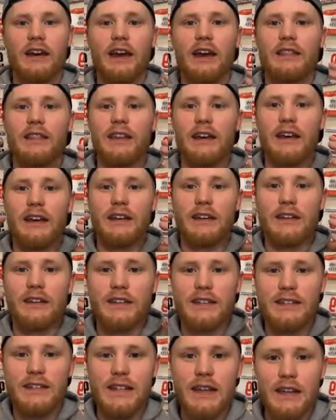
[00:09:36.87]
and then
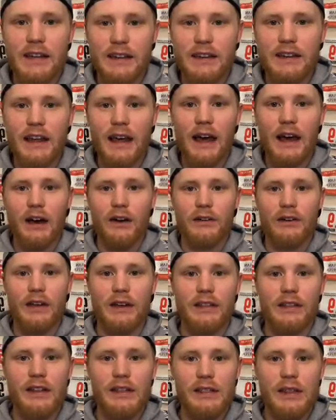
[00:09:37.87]
sitting down
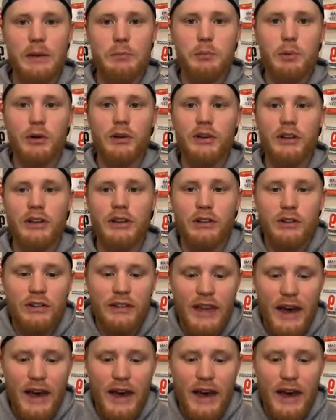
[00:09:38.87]
and then them putting